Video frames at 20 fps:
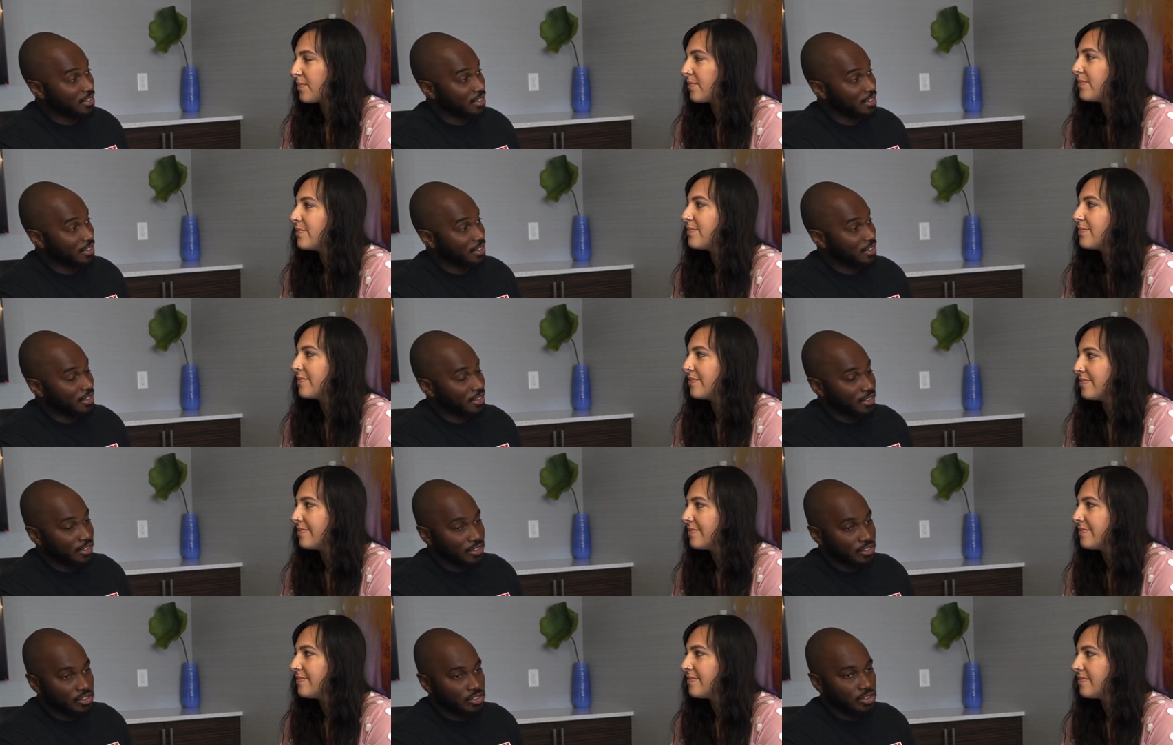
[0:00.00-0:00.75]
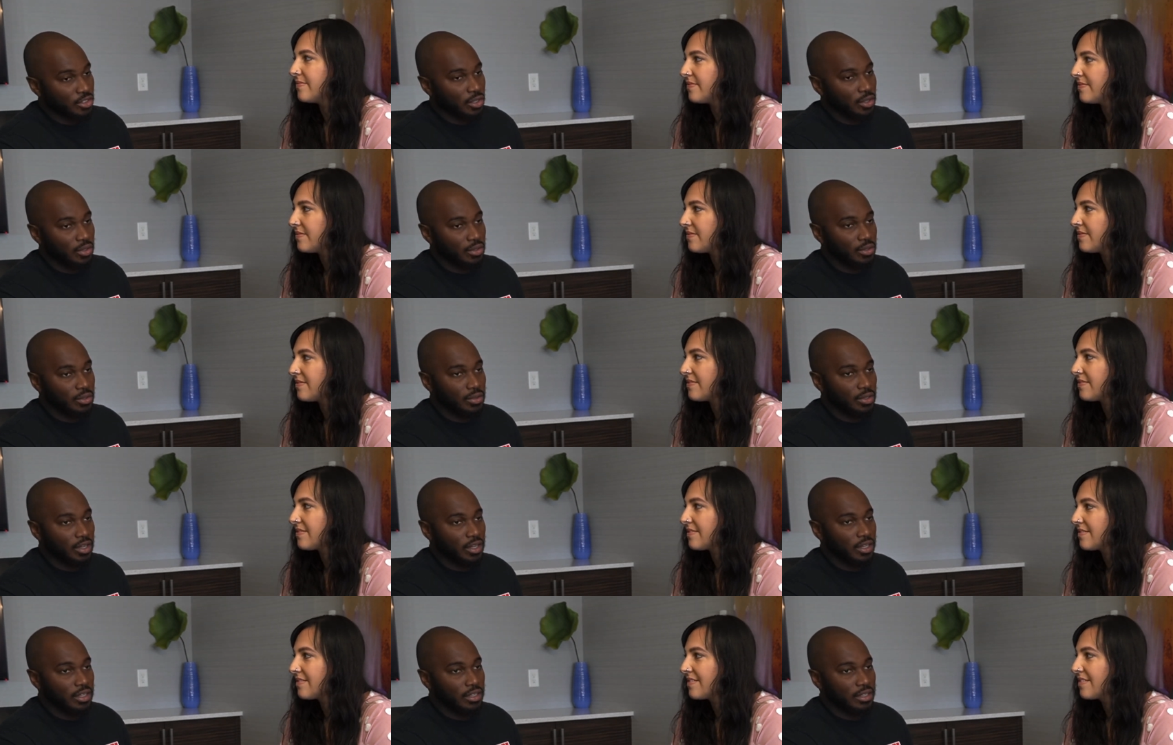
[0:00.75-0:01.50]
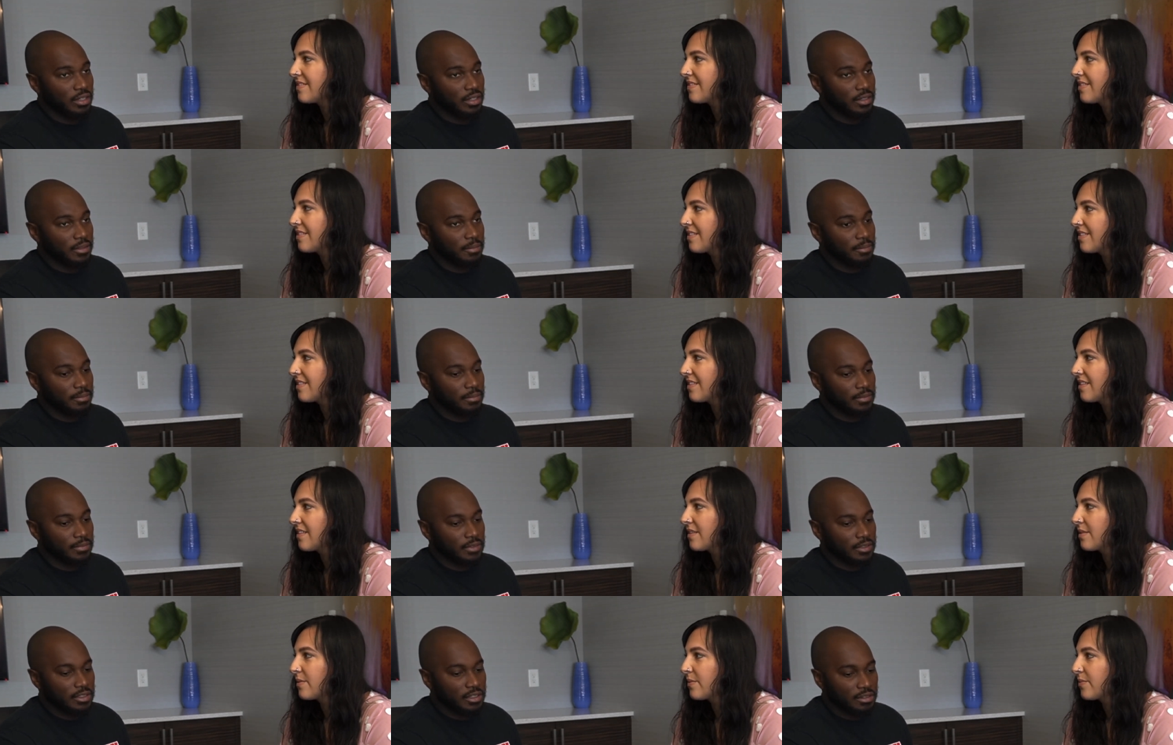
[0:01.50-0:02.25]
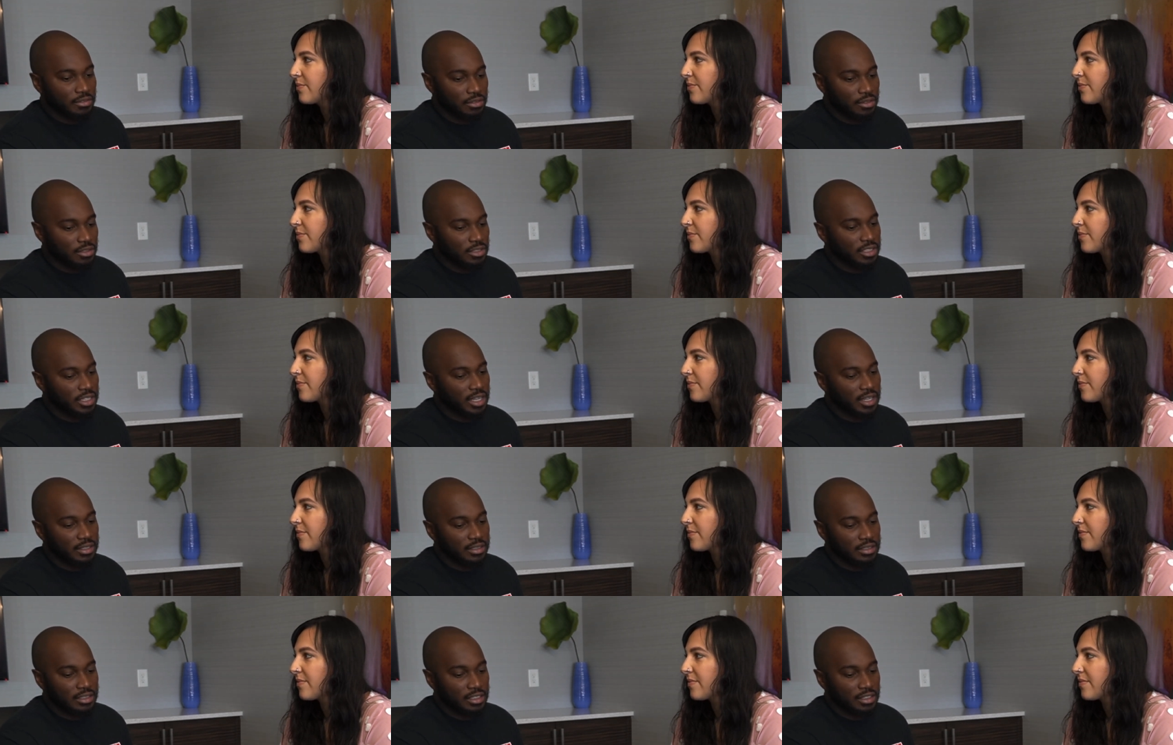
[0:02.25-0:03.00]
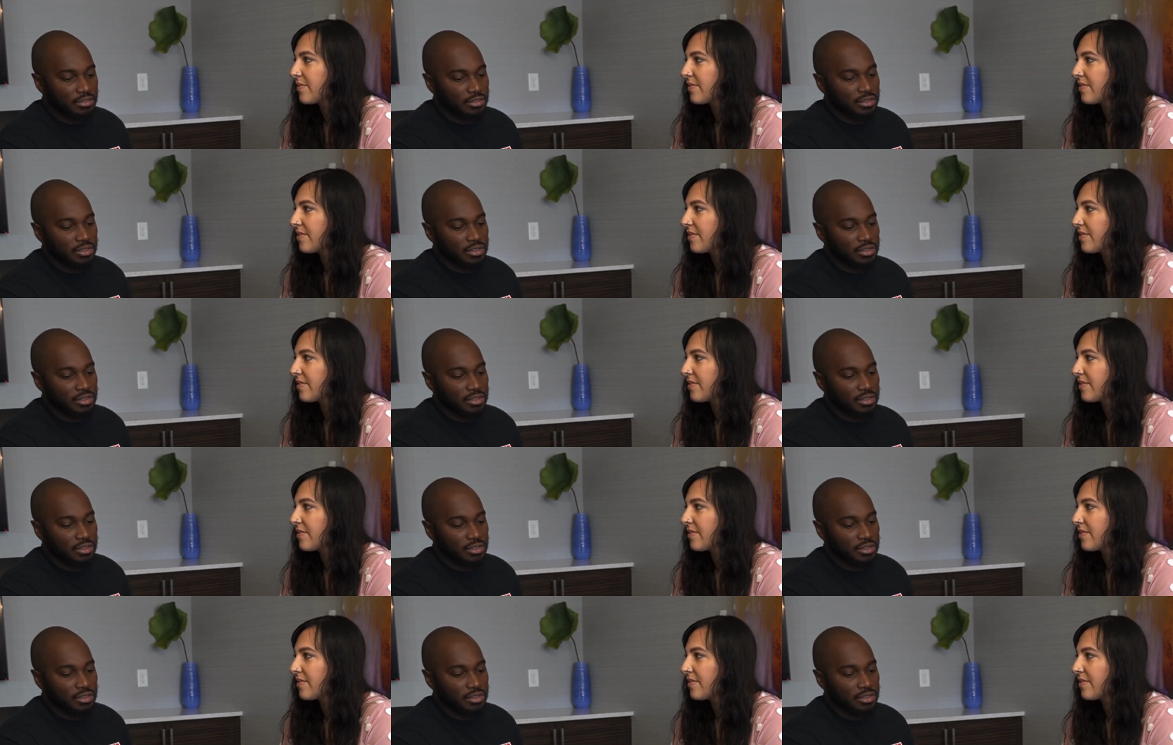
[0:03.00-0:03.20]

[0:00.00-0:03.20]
Speaker 1: Mm-hmm. So uh, um, give your chance, give